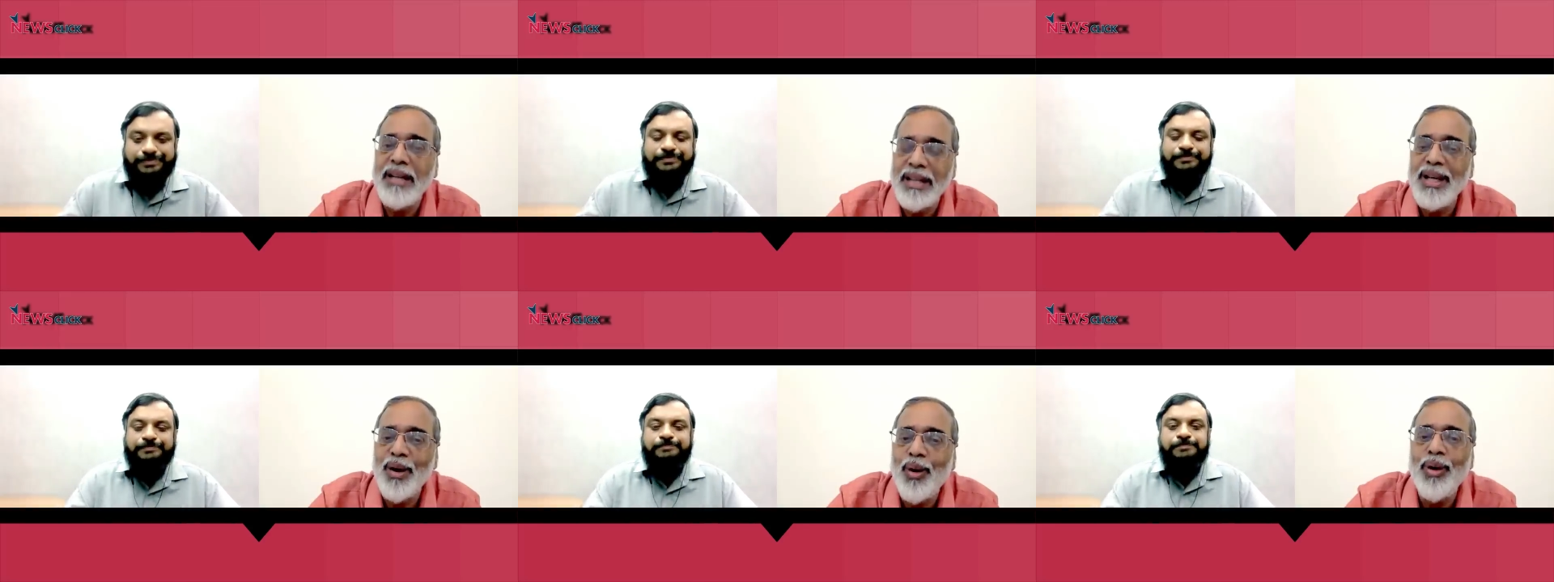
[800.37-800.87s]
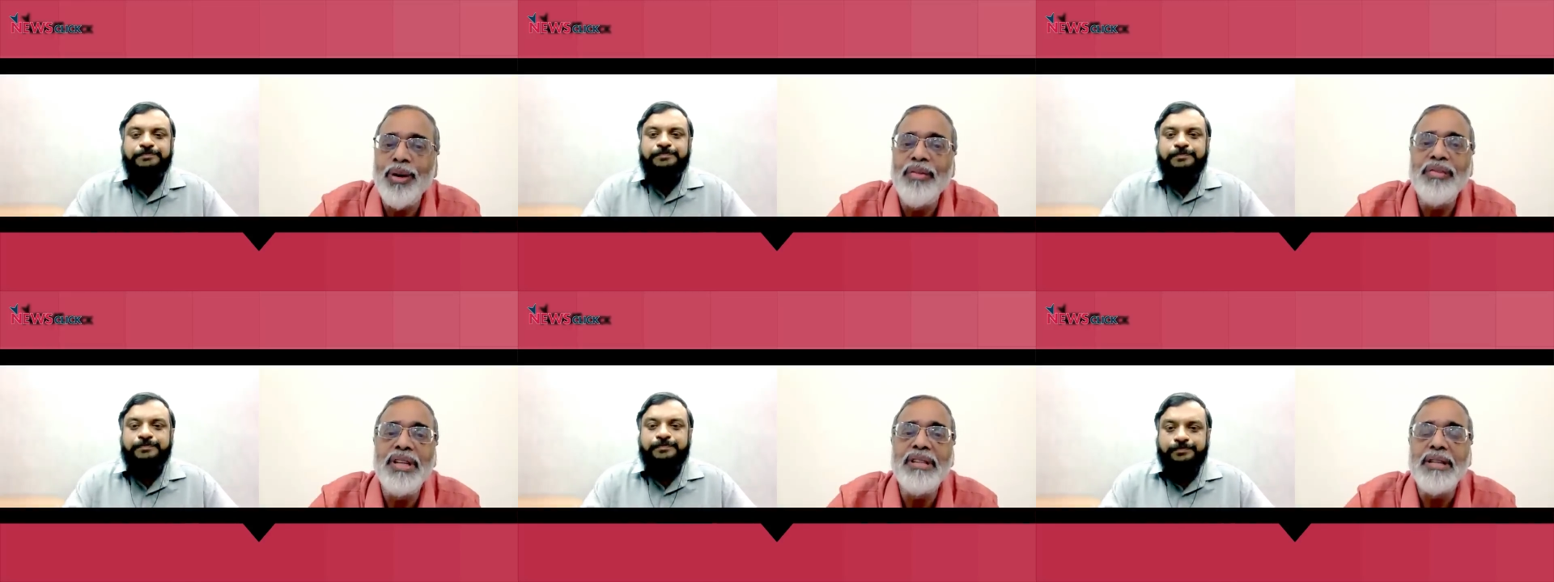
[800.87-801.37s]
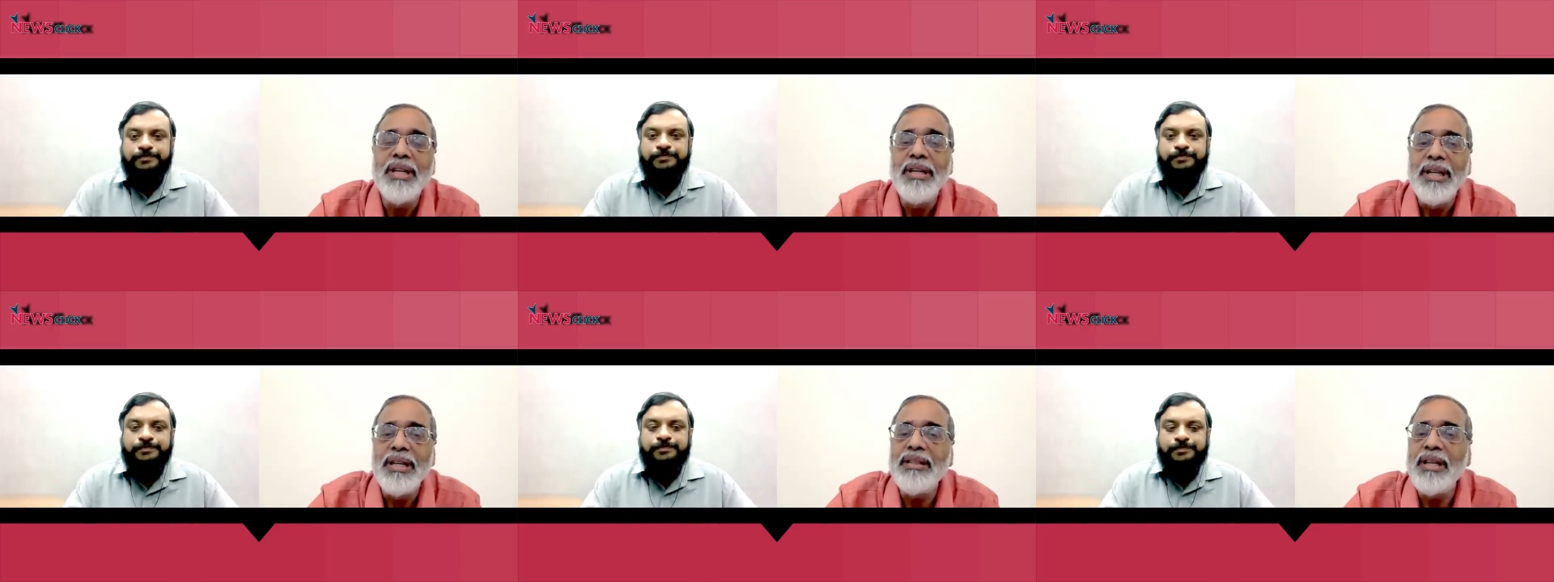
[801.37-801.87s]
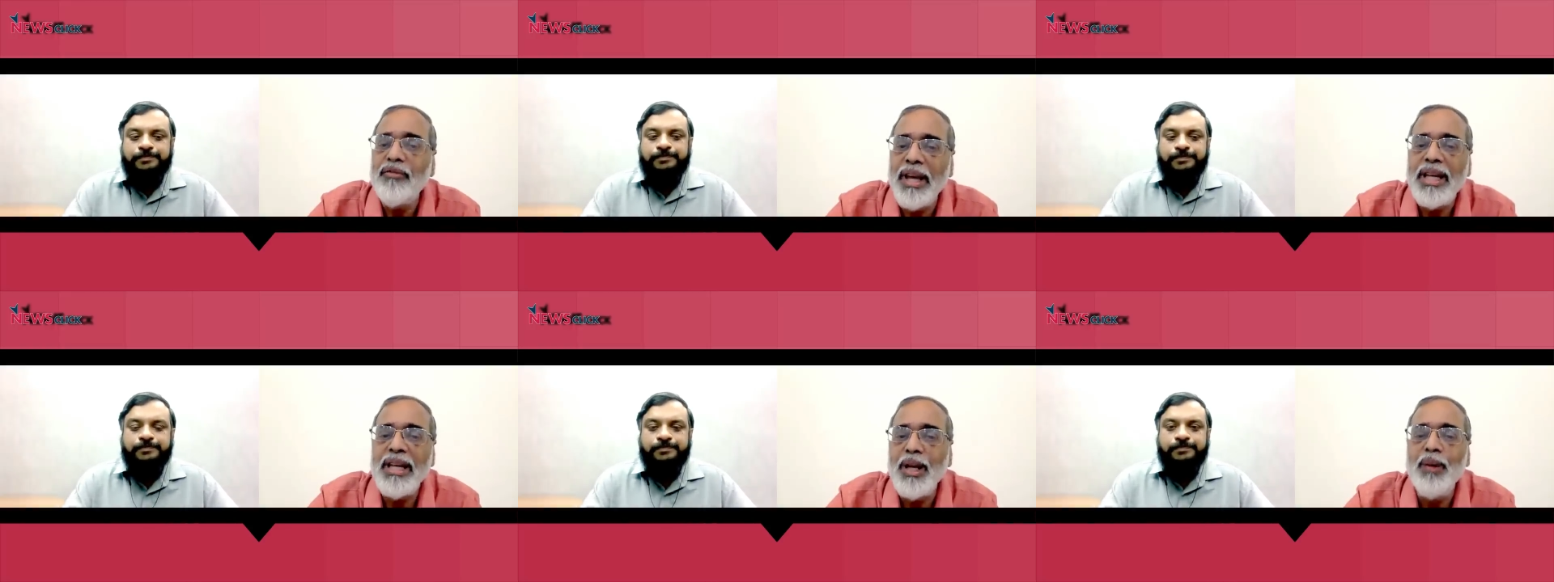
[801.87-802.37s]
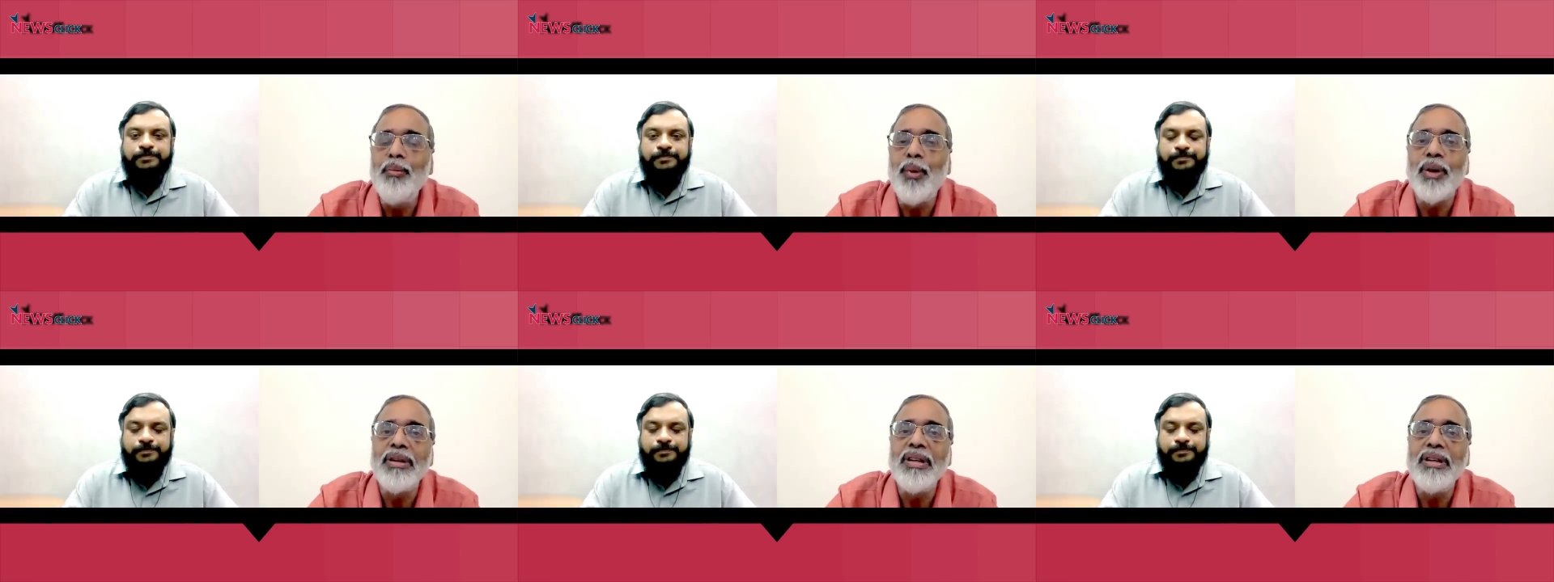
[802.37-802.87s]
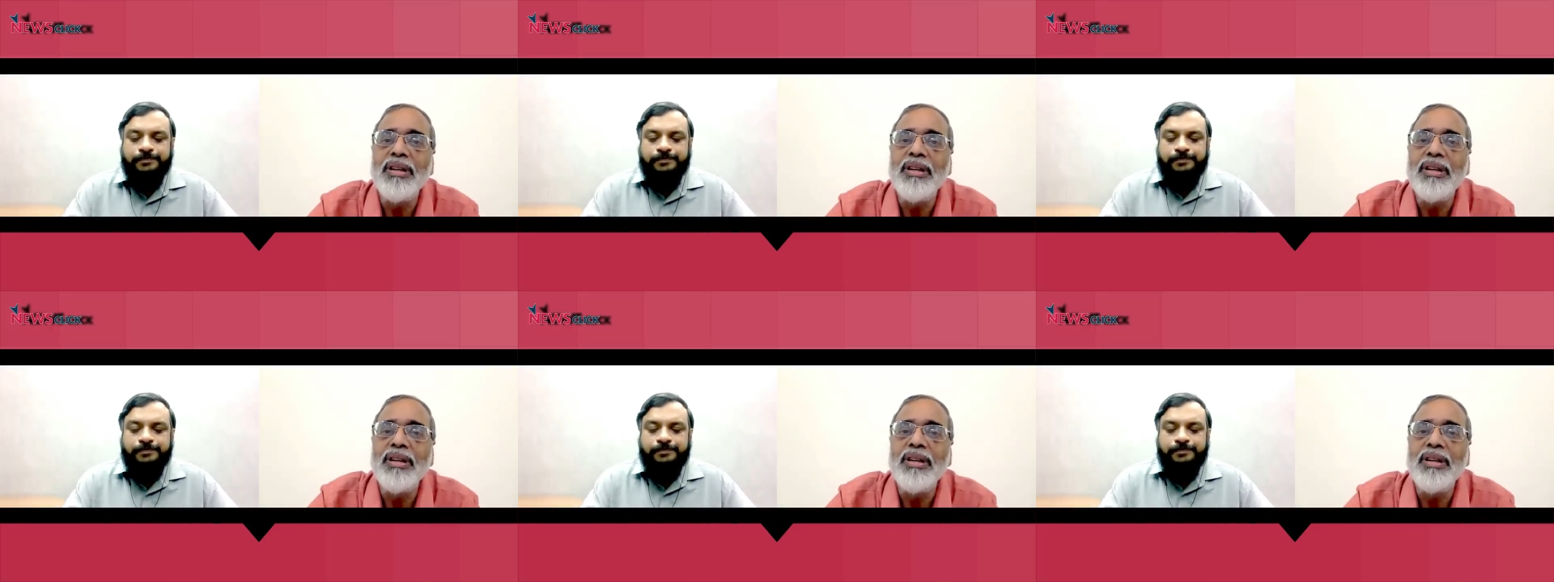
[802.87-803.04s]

Speaker 1: I think all of this is a very important